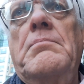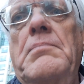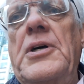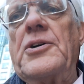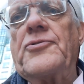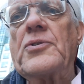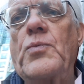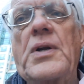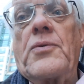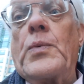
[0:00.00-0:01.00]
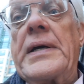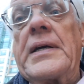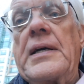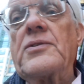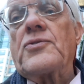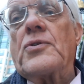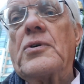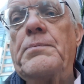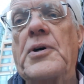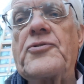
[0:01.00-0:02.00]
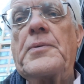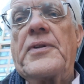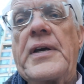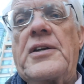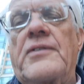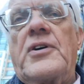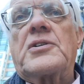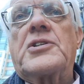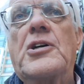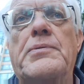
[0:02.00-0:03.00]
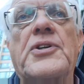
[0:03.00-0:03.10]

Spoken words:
murder at one of the weekends or possibly at the end of October.